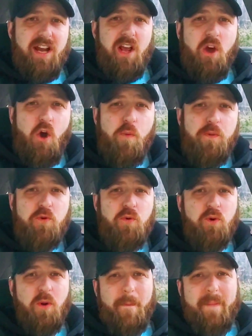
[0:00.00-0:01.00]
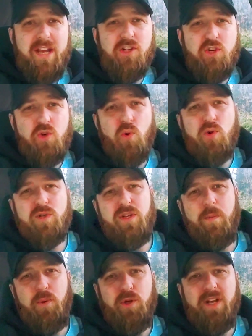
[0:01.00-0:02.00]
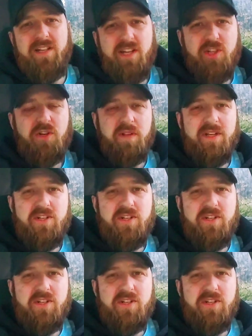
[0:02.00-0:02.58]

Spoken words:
and I hope you will make sure to put additional